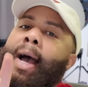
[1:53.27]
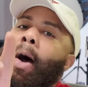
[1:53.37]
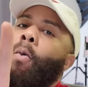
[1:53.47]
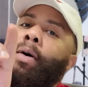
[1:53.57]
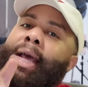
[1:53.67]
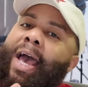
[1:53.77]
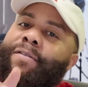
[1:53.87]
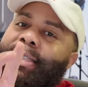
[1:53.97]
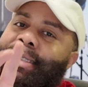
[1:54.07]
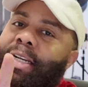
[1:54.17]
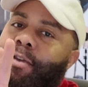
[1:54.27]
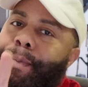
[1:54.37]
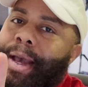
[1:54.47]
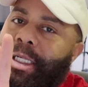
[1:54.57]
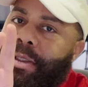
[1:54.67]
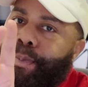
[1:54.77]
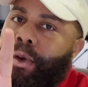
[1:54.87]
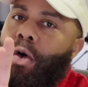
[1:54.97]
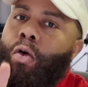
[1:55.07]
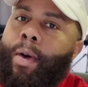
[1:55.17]
I want to have incentive-based
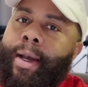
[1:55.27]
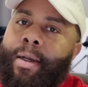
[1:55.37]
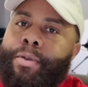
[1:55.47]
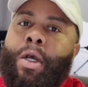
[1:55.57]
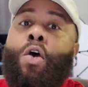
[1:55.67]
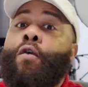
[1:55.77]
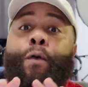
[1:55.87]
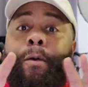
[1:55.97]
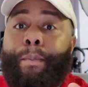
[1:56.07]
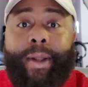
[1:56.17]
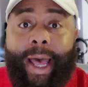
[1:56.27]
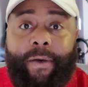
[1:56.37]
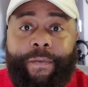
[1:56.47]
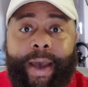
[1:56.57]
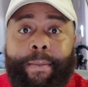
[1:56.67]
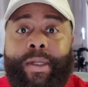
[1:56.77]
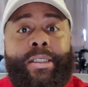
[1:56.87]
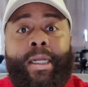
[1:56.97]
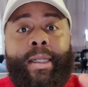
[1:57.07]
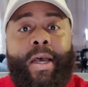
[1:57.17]
programs for black
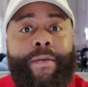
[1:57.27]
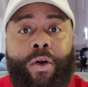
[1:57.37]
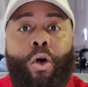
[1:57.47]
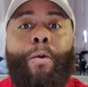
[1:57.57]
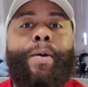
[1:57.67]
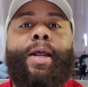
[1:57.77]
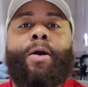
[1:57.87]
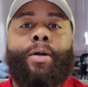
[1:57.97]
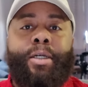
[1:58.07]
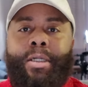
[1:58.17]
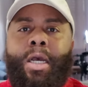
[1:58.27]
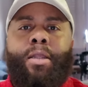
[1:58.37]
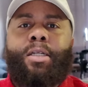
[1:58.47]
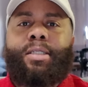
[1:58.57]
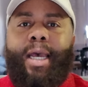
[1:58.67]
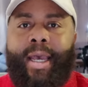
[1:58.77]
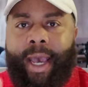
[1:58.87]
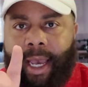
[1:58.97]
families that live in urban areas that say,